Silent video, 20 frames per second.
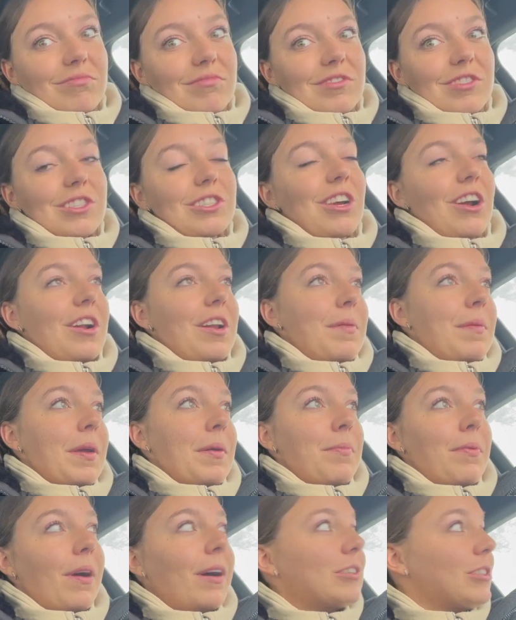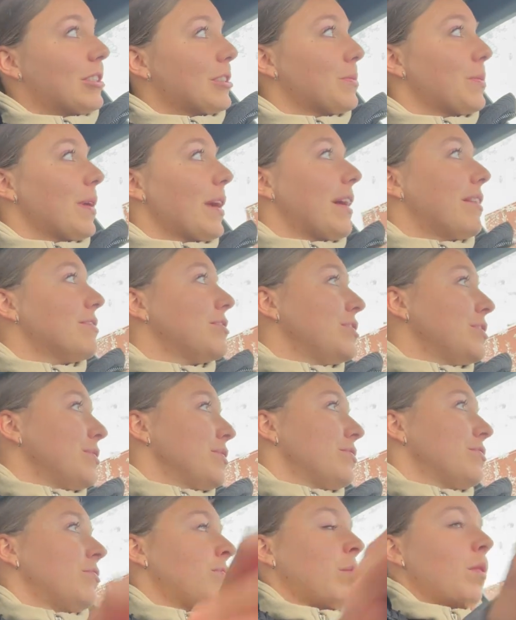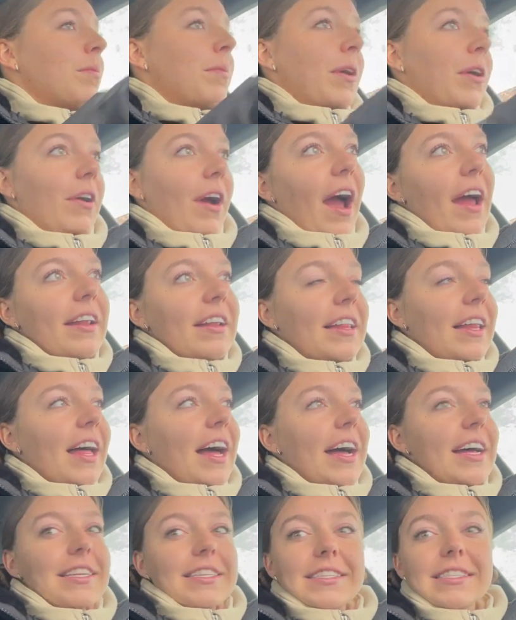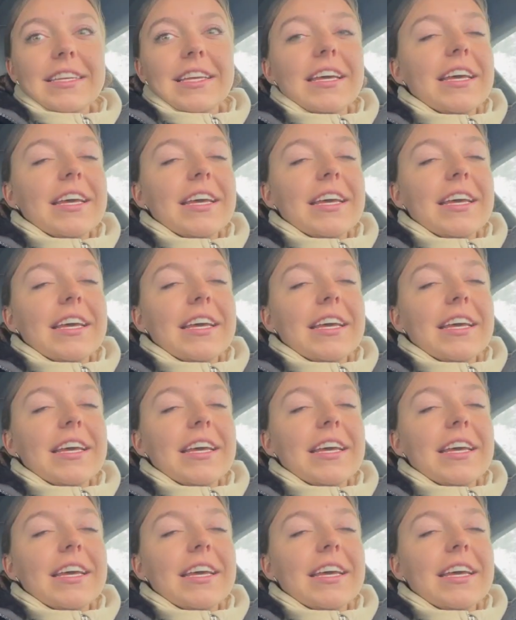start a big project we have soon for my grad class.